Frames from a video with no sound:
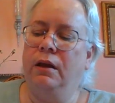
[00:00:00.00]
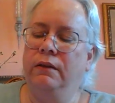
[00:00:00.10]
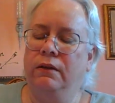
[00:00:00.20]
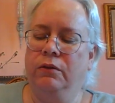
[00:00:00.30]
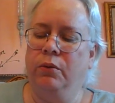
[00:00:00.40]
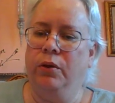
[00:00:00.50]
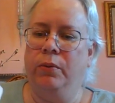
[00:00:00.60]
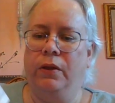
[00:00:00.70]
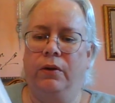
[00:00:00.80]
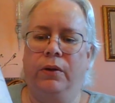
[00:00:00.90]
as a square
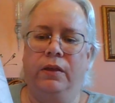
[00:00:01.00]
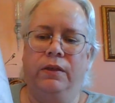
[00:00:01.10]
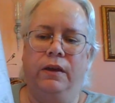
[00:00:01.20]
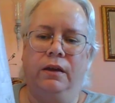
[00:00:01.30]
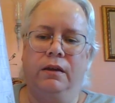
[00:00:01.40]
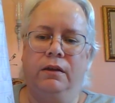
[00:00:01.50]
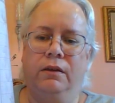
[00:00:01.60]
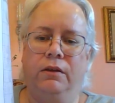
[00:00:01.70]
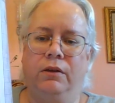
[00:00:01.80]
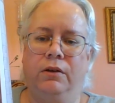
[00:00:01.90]
pillow, I think.
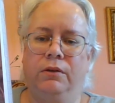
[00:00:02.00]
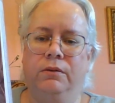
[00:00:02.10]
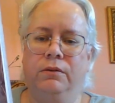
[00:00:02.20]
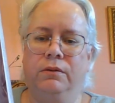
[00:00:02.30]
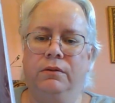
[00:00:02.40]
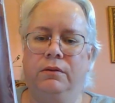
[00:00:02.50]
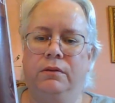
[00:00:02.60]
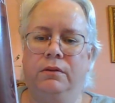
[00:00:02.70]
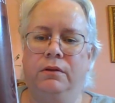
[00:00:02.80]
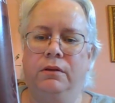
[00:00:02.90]
You know,
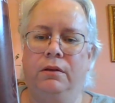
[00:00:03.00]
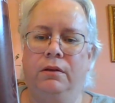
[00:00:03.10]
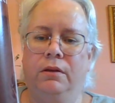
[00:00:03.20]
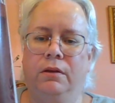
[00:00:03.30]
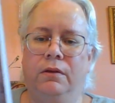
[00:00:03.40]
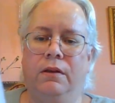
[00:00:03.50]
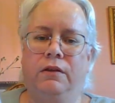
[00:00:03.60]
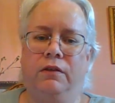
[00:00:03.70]
they